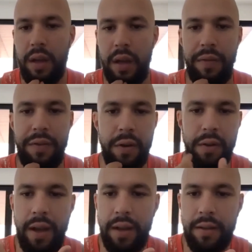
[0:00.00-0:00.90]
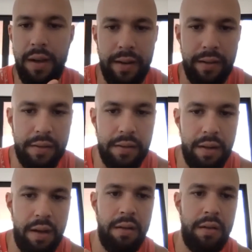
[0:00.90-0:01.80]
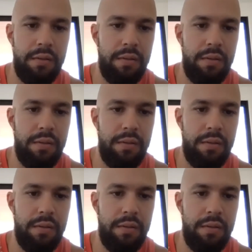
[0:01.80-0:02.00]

if you're like talking slow and